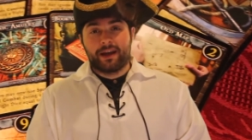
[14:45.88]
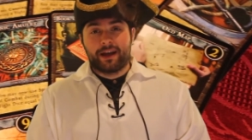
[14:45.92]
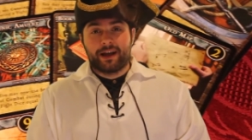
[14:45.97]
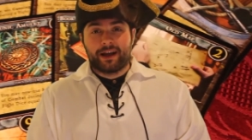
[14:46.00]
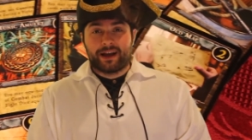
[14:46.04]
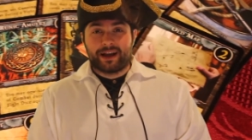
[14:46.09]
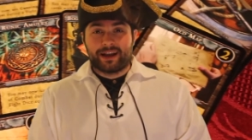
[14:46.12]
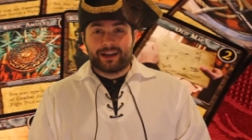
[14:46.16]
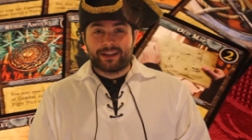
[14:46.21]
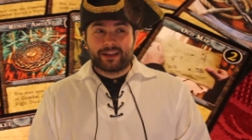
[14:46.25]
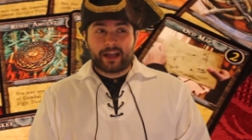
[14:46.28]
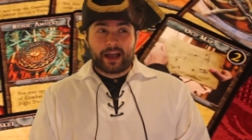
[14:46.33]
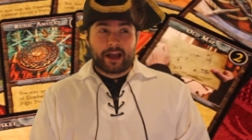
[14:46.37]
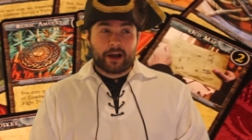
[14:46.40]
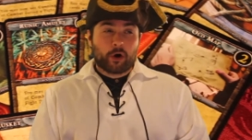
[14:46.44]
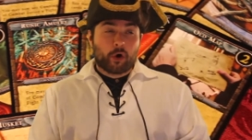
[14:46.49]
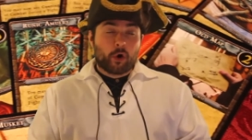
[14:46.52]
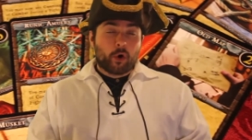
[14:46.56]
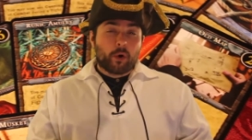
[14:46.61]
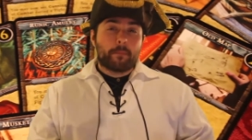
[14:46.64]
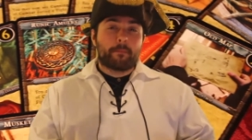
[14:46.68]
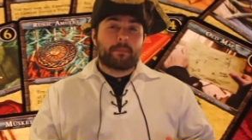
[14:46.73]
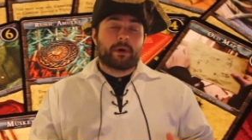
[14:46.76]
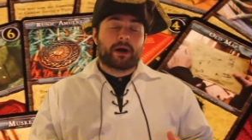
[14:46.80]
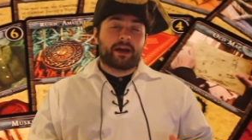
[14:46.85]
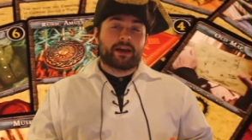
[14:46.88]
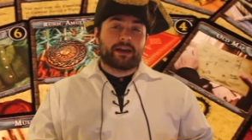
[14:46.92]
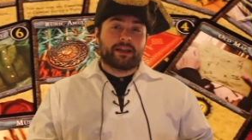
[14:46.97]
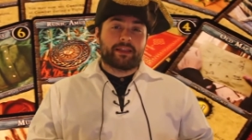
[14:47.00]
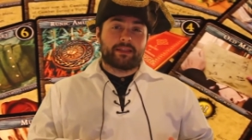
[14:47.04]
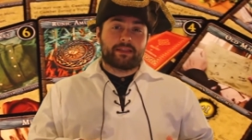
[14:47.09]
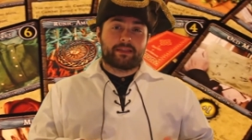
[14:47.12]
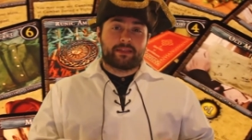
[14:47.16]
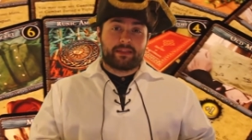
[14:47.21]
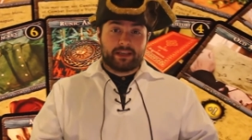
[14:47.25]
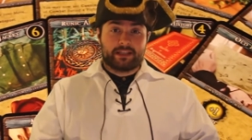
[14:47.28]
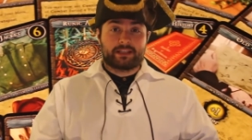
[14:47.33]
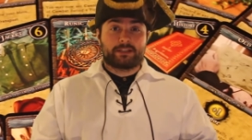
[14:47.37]
And I hope by
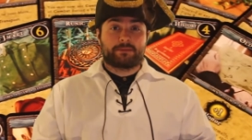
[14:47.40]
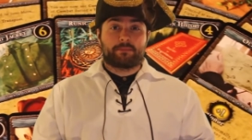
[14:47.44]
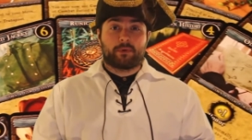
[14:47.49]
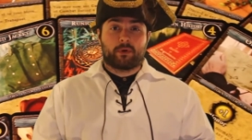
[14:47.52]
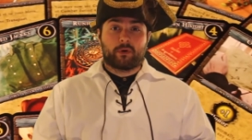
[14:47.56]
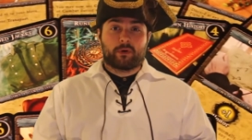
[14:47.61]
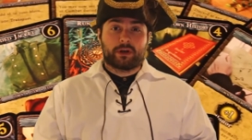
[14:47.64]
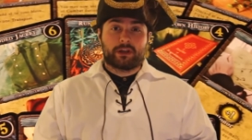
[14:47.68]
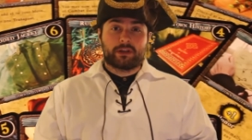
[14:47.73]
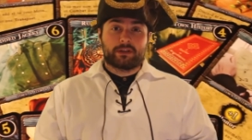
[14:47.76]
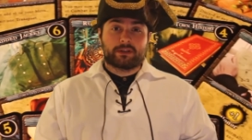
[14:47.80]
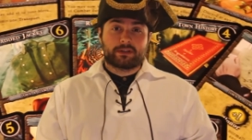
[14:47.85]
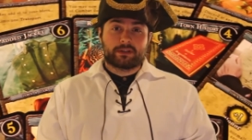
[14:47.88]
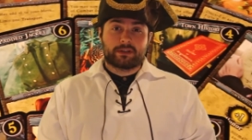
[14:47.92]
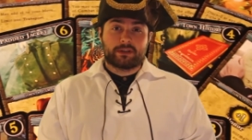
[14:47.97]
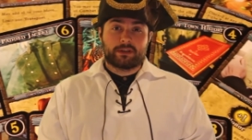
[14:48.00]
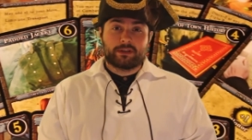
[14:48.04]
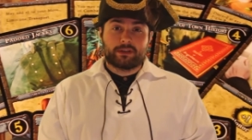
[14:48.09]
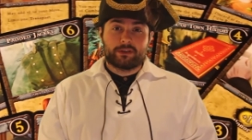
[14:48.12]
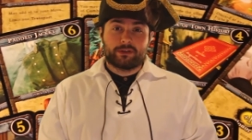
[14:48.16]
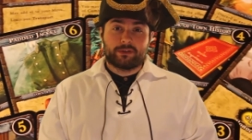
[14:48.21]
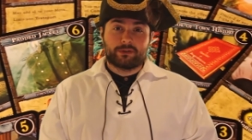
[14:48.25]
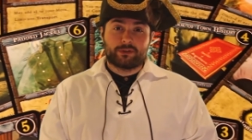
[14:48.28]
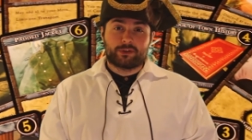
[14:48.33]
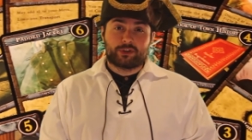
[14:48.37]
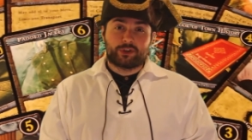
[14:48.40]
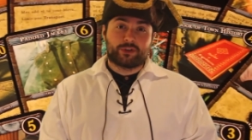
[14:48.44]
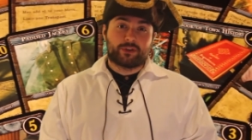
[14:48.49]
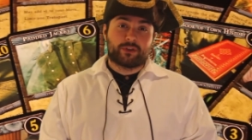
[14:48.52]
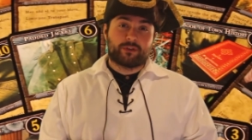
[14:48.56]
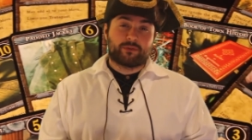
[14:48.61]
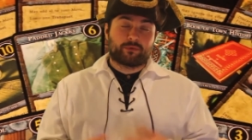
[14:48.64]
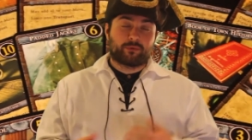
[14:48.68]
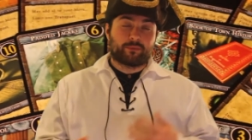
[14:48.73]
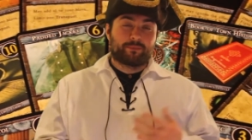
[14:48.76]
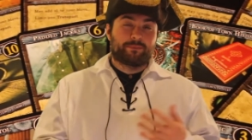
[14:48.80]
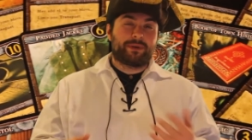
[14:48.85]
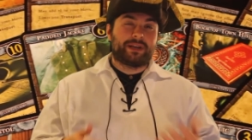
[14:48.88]
this point you should
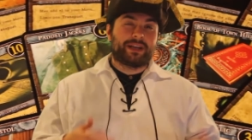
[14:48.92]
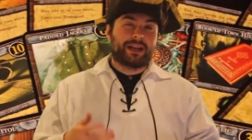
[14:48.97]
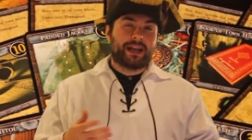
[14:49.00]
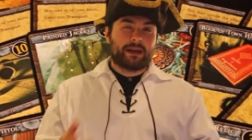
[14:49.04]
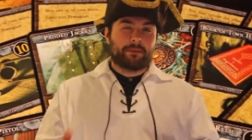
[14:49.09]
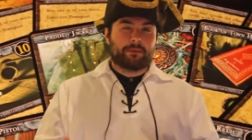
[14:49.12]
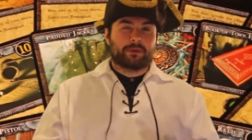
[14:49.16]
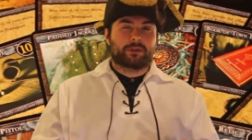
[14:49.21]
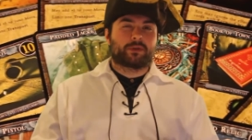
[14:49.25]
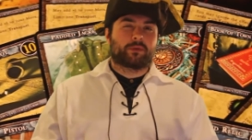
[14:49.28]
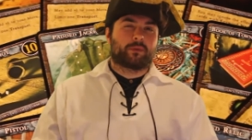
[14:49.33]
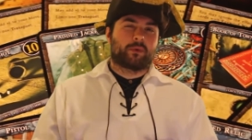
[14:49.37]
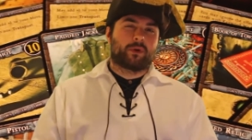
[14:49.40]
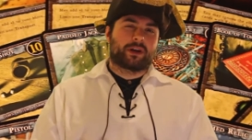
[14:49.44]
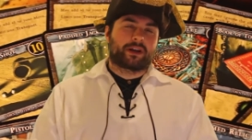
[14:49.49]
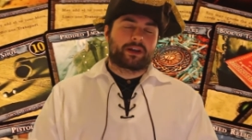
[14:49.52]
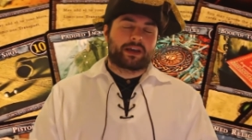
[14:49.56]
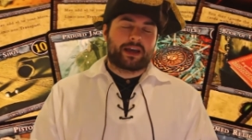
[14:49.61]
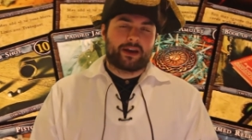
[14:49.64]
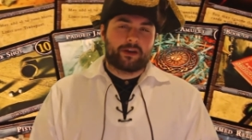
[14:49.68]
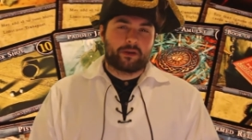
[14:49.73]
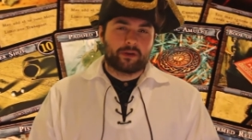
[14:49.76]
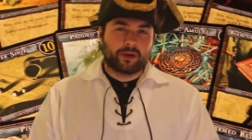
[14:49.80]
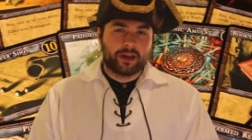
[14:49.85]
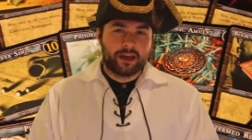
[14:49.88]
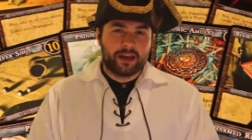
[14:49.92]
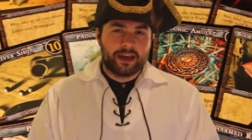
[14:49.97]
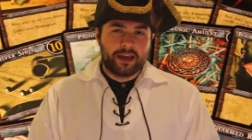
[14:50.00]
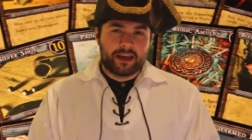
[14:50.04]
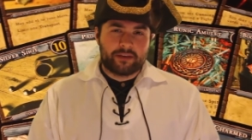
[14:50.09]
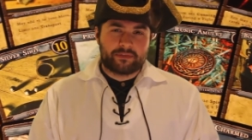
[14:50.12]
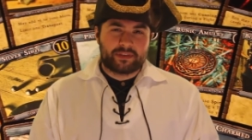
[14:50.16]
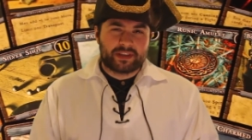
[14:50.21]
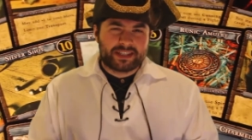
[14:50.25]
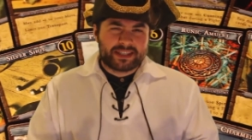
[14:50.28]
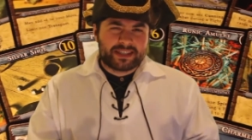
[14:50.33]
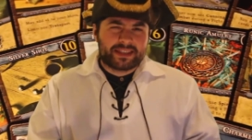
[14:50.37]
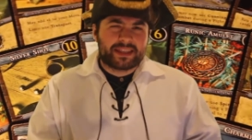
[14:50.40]
have been able to work out if
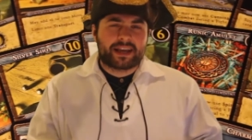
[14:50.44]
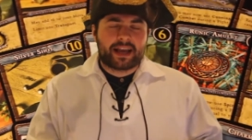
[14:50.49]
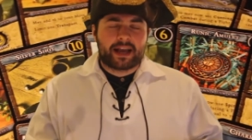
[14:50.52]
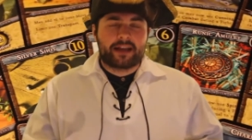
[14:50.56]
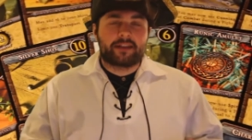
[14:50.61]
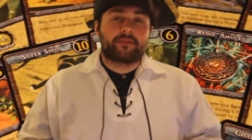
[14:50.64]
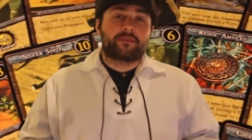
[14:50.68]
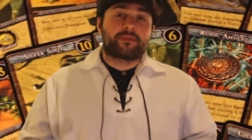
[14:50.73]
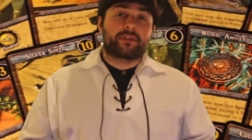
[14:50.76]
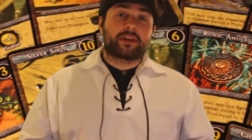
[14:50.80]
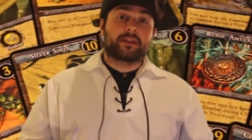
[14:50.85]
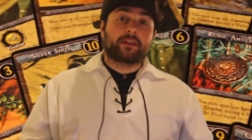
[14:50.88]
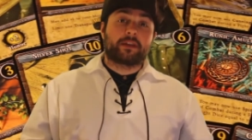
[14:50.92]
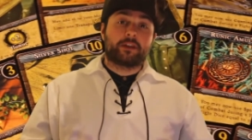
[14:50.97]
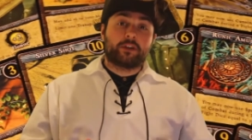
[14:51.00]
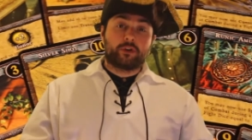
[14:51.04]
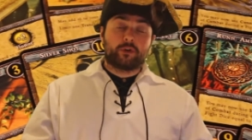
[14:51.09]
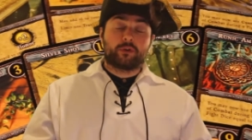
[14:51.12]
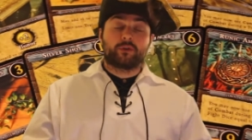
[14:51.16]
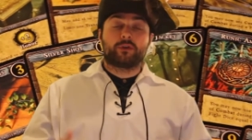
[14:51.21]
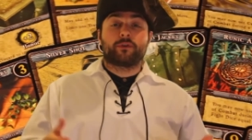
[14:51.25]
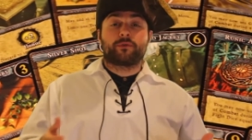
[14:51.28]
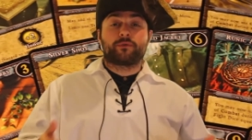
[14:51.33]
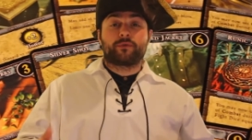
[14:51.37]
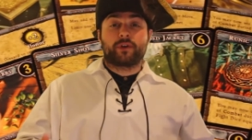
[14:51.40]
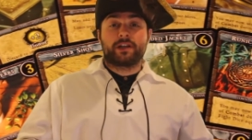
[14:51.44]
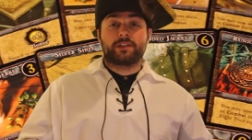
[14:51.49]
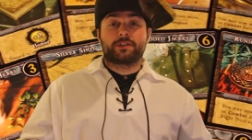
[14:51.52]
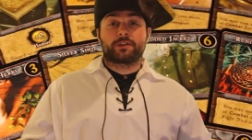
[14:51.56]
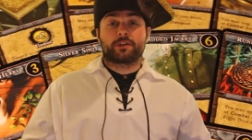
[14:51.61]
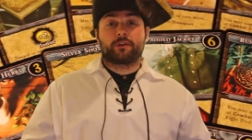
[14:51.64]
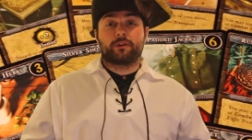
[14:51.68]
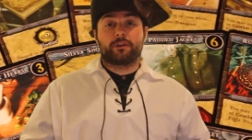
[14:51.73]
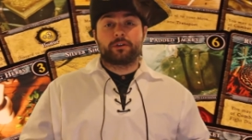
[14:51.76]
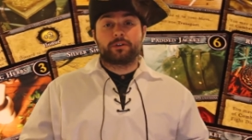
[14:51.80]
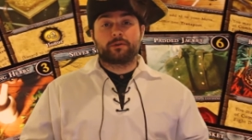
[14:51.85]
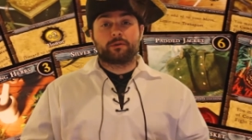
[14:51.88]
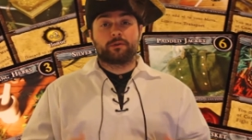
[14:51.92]
this is the kind of thing that you and your friends are
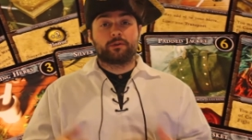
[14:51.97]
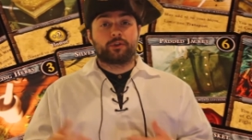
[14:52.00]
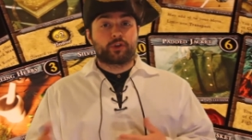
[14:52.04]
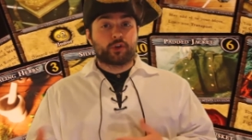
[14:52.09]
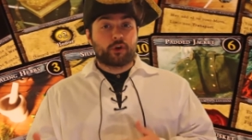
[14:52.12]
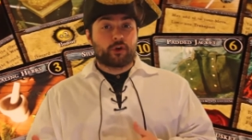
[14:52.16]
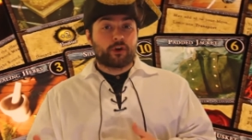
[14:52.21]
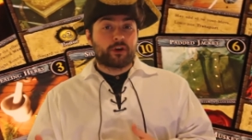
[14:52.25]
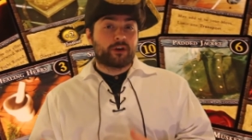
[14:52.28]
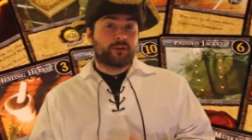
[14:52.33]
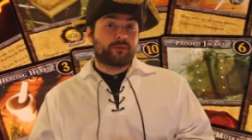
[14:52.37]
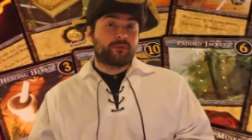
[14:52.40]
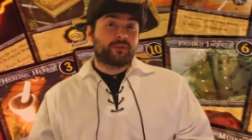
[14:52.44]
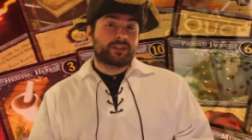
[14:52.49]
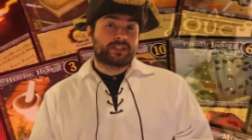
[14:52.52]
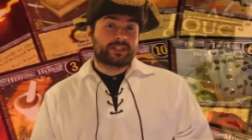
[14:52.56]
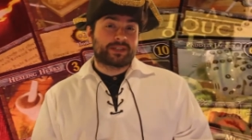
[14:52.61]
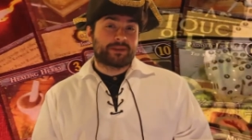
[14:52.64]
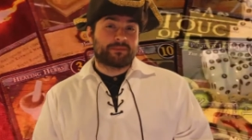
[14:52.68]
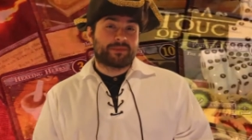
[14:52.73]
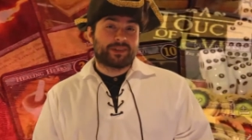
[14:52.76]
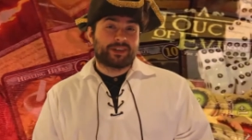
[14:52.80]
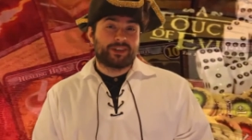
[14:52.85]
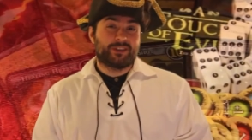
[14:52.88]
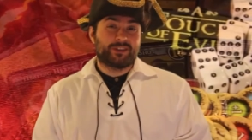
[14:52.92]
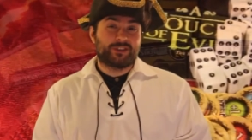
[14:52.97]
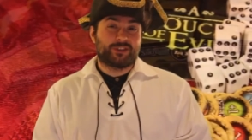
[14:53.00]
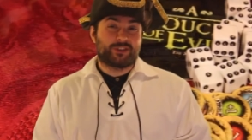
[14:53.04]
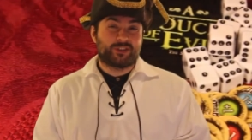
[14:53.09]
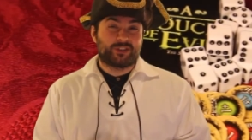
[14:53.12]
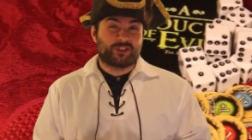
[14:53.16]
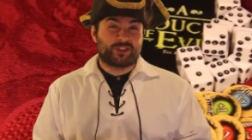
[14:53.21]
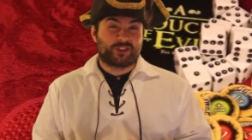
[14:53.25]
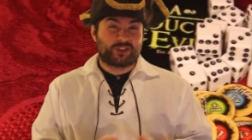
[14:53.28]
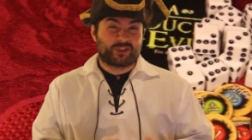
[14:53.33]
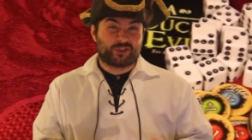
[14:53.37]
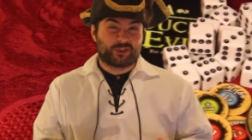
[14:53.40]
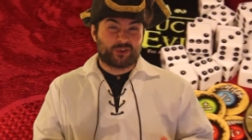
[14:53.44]
going to enjoy, or if it's something you should
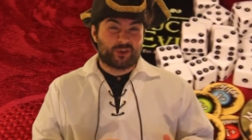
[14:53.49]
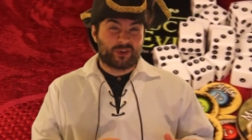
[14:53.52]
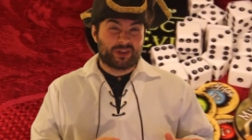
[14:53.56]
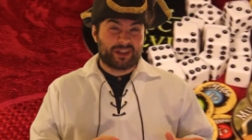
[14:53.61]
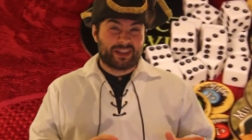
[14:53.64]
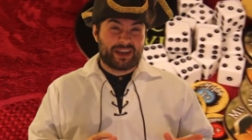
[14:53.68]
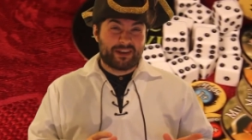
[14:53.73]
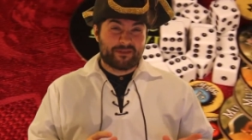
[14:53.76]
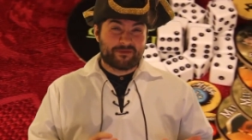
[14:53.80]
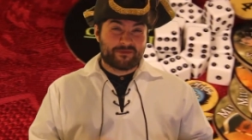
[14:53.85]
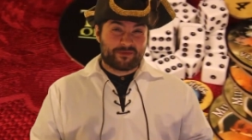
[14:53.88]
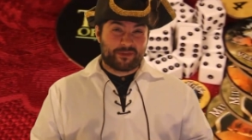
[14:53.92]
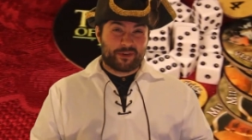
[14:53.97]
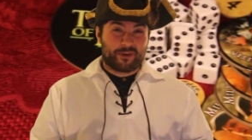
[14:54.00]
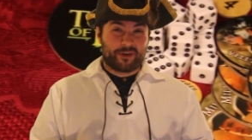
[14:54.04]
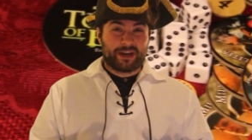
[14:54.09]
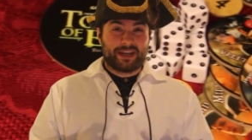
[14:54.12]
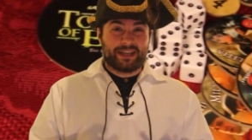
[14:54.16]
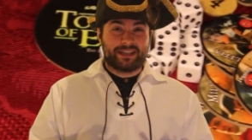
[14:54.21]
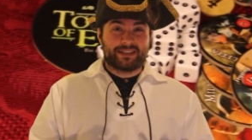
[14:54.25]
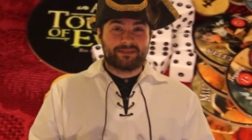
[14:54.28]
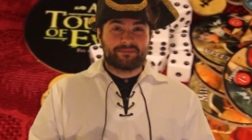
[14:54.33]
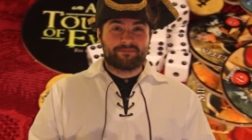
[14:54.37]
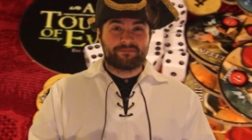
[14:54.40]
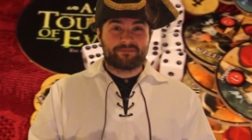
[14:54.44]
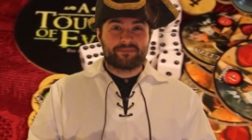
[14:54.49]
strongly avoid.